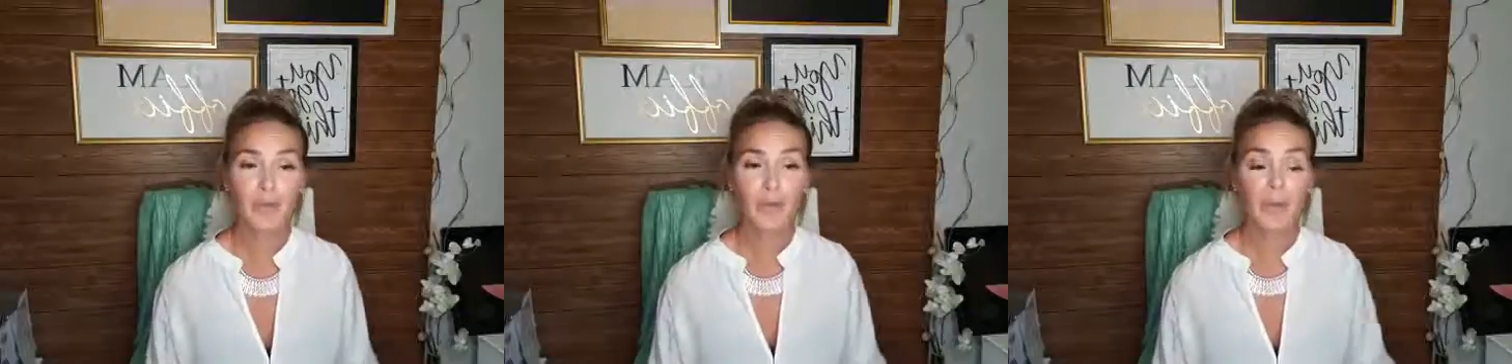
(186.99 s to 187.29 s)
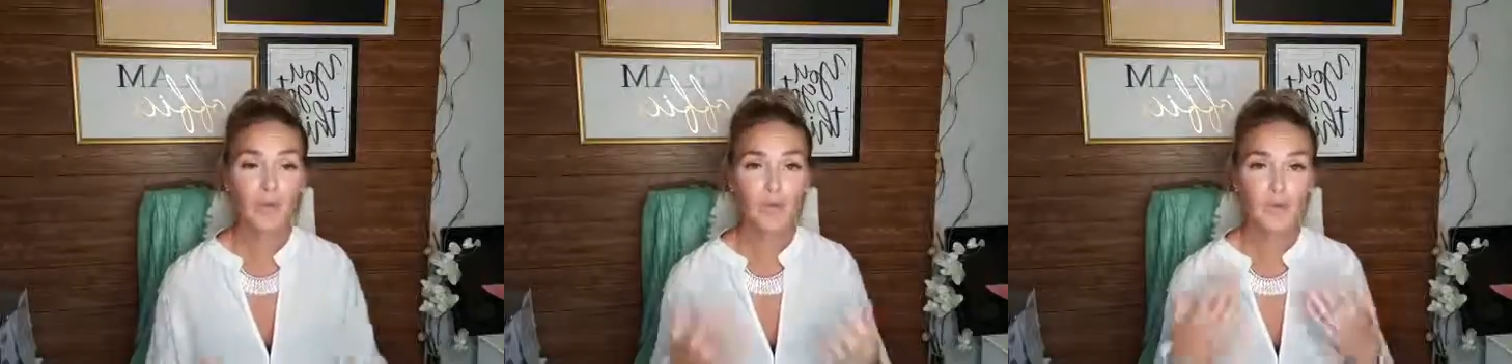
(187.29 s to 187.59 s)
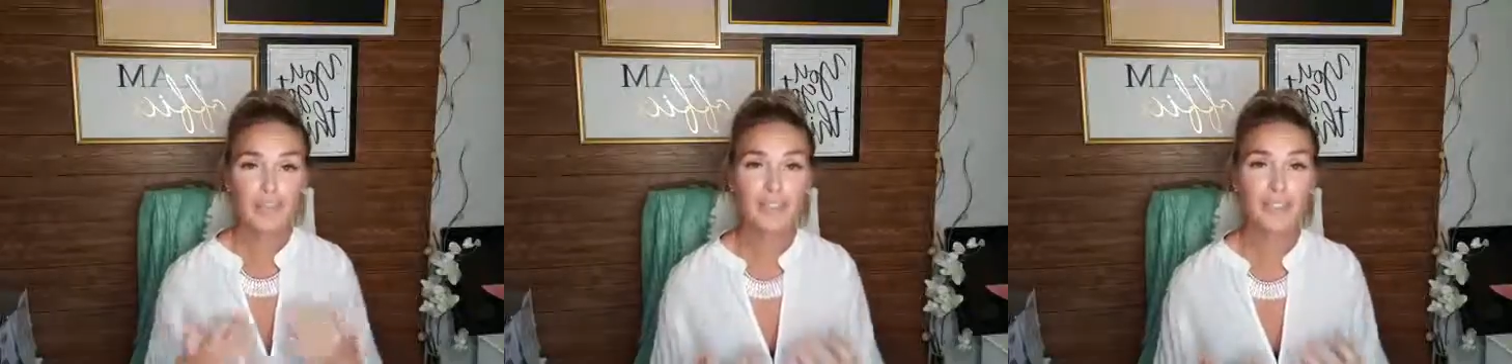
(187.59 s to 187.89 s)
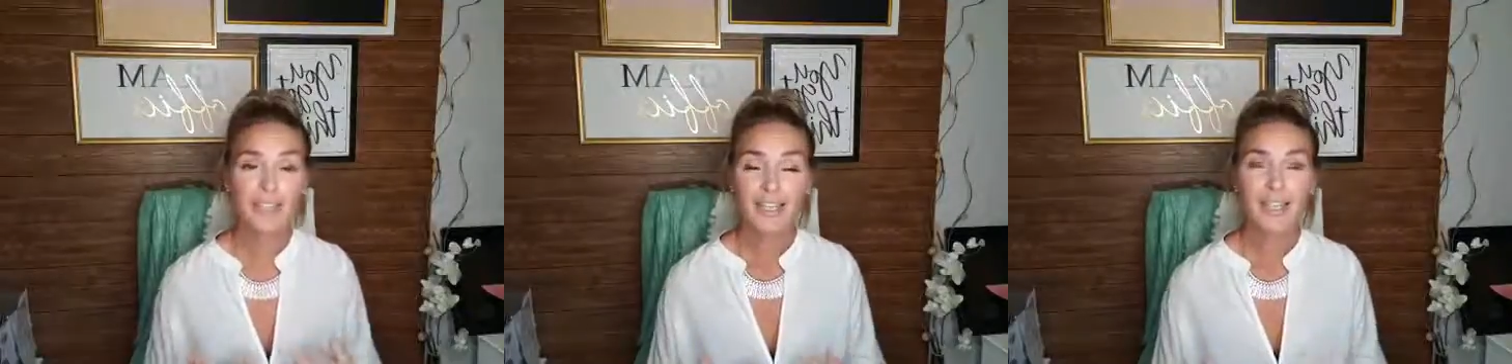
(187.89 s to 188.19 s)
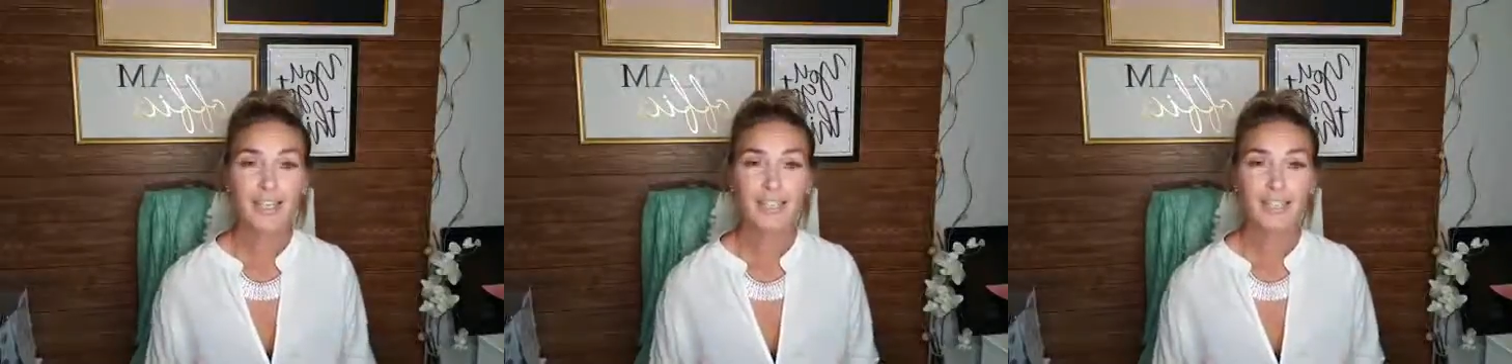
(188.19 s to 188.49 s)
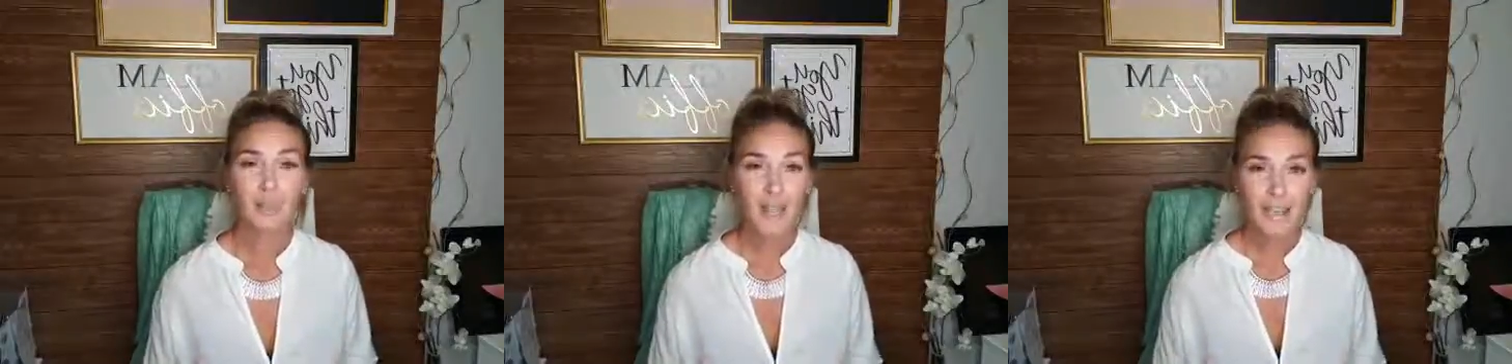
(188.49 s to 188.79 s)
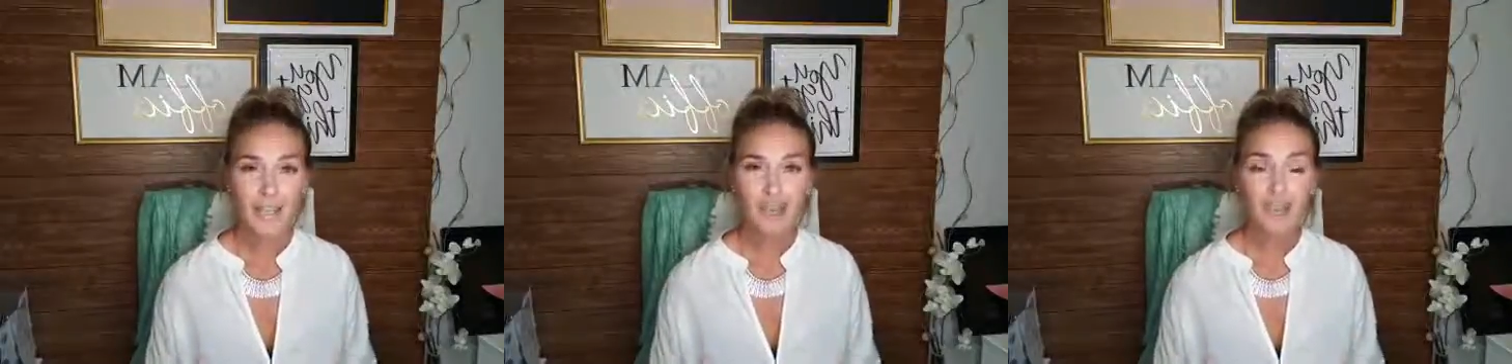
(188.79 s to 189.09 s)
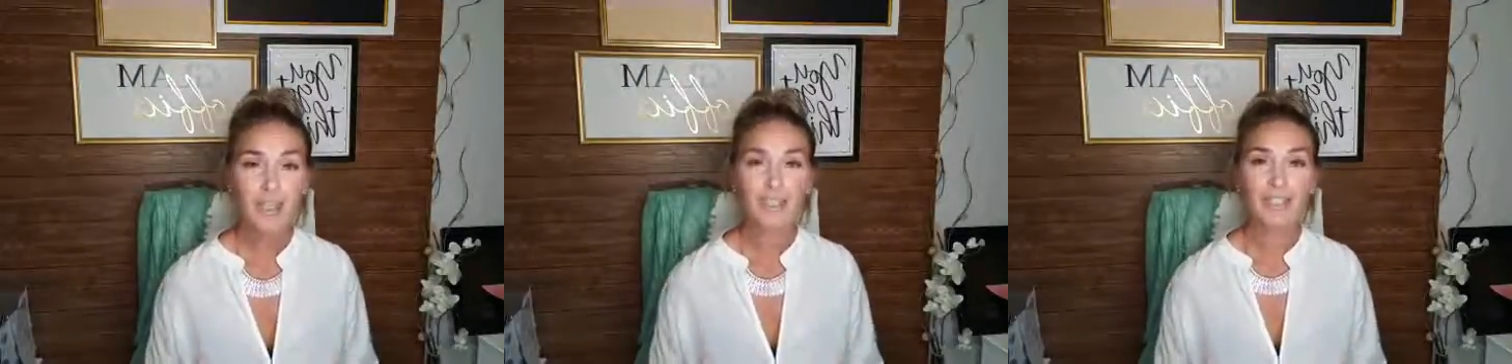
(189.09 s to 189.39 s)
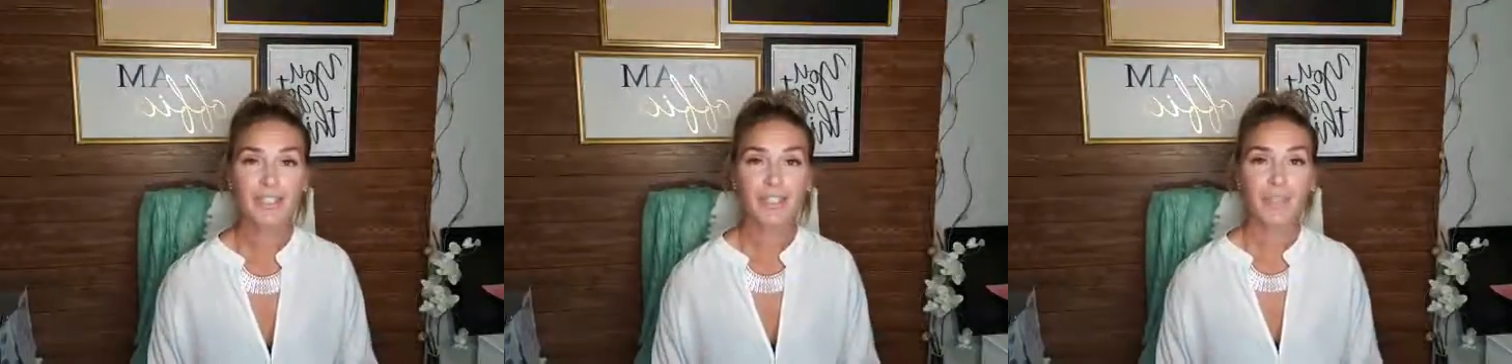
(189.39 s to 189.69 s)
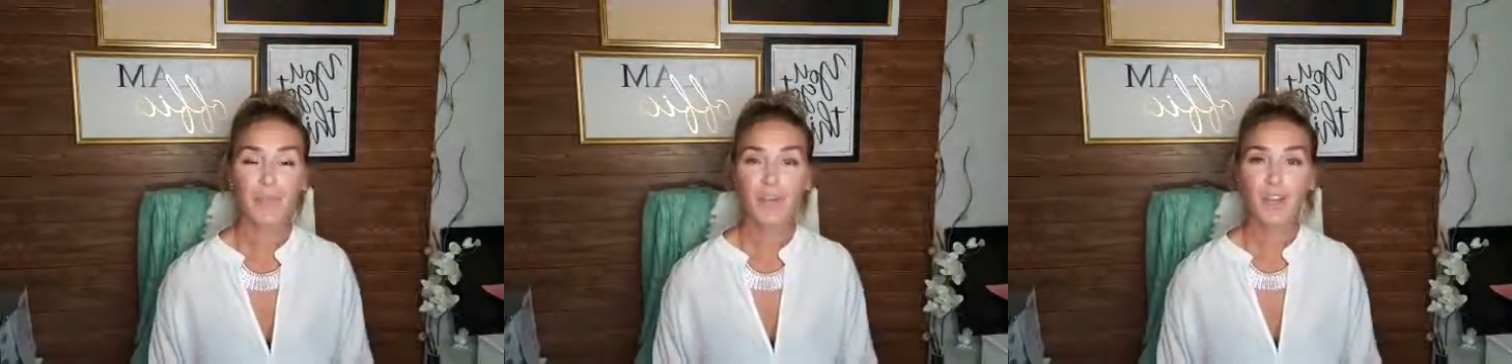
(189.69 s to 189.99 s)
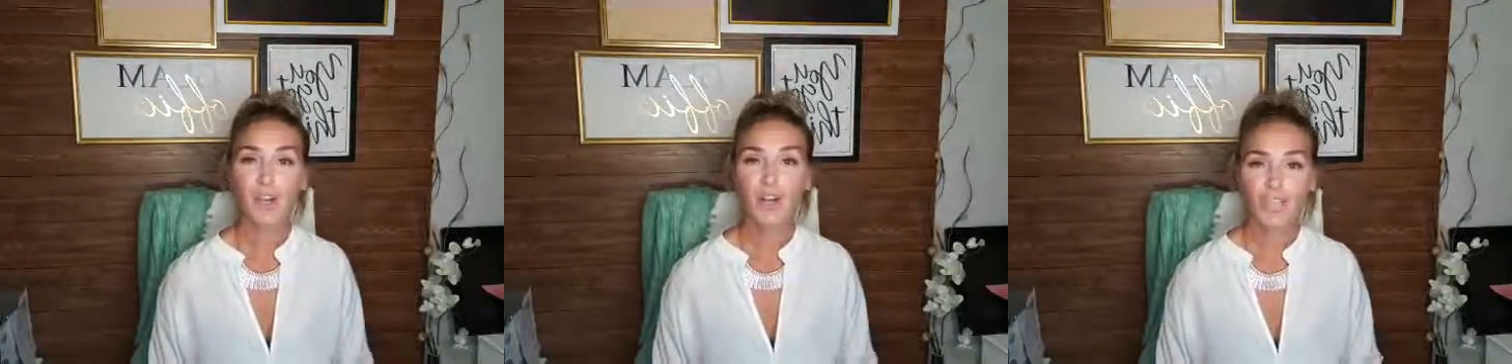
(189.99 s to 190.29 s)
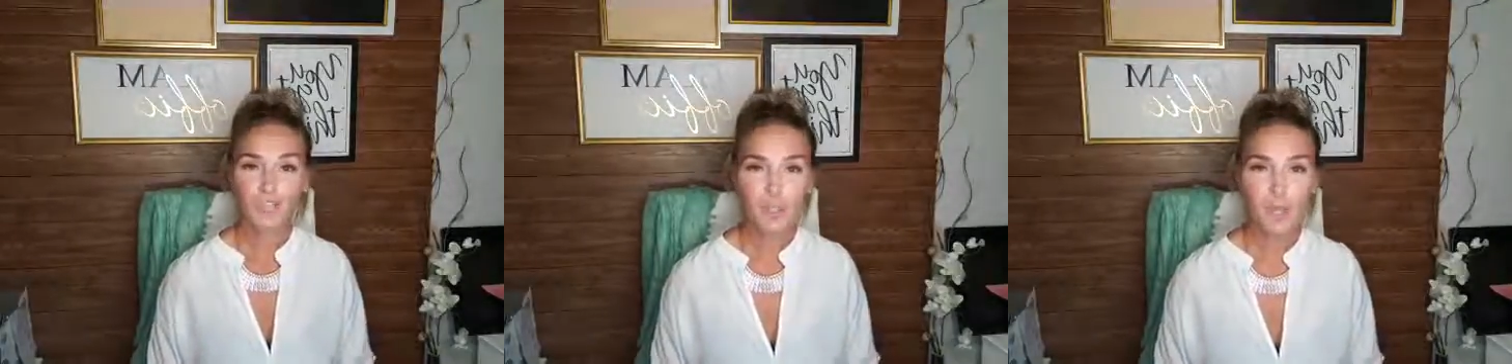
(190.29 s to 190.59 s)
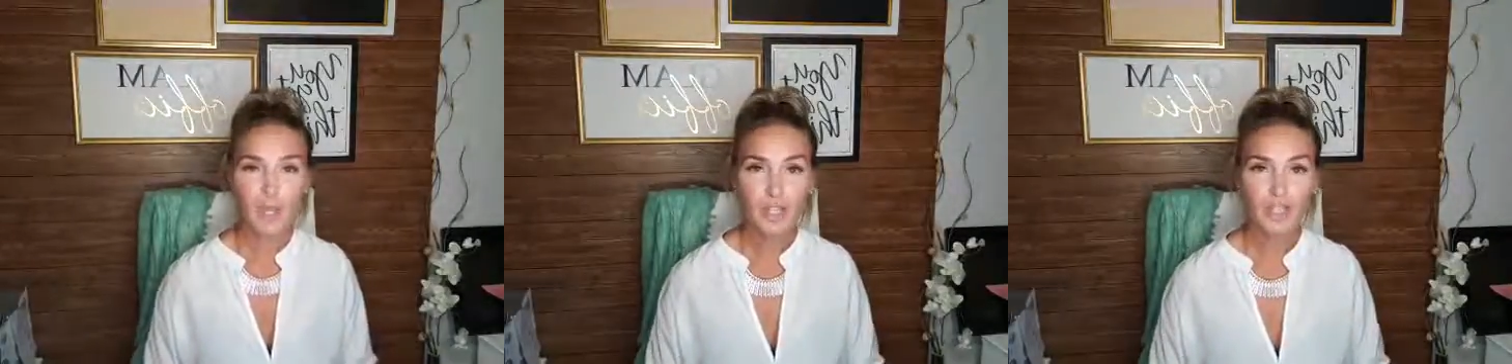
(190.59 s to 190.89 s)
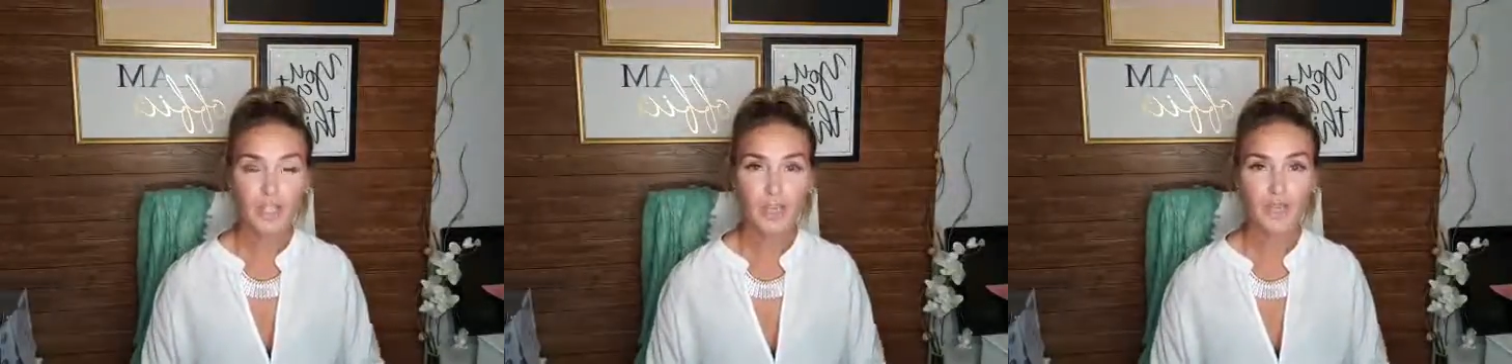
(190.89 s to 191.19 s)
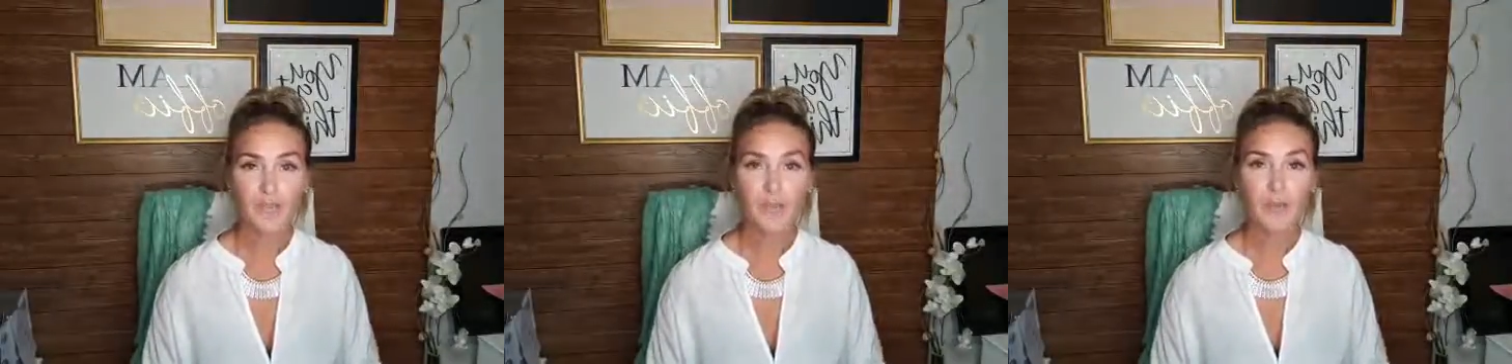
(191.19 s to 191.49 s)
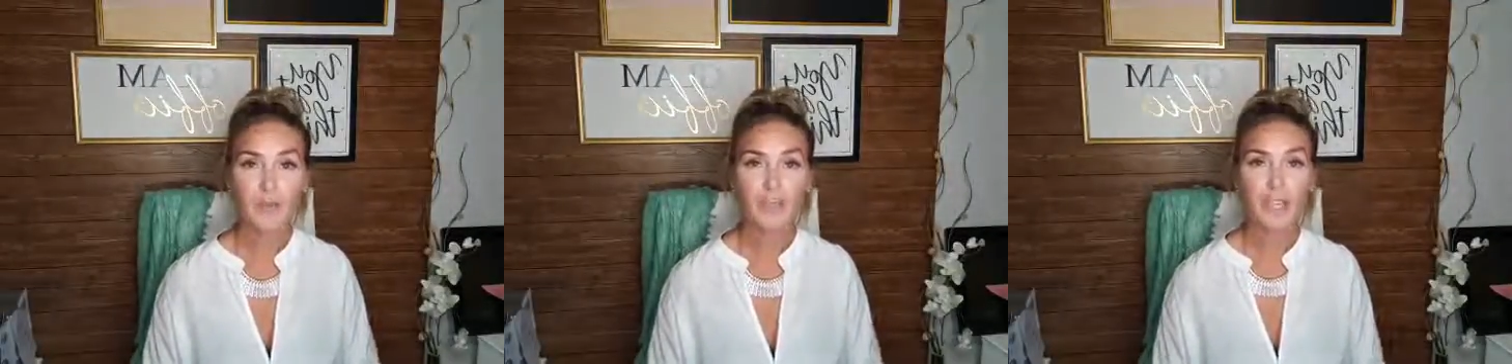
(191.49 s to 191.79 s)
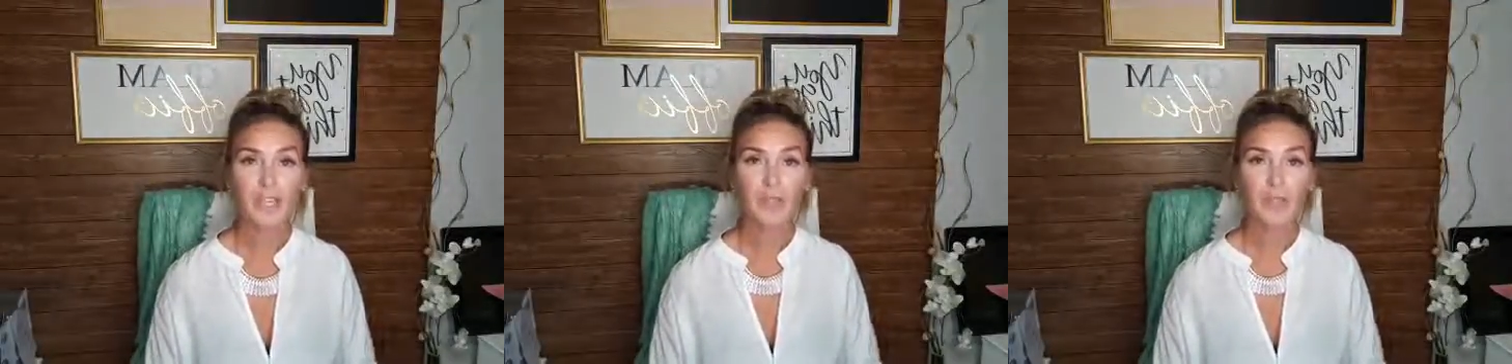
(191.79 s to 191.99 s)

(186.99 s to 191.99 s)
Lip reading: My voice is cracking because I've been talking so much in voice memos, okay?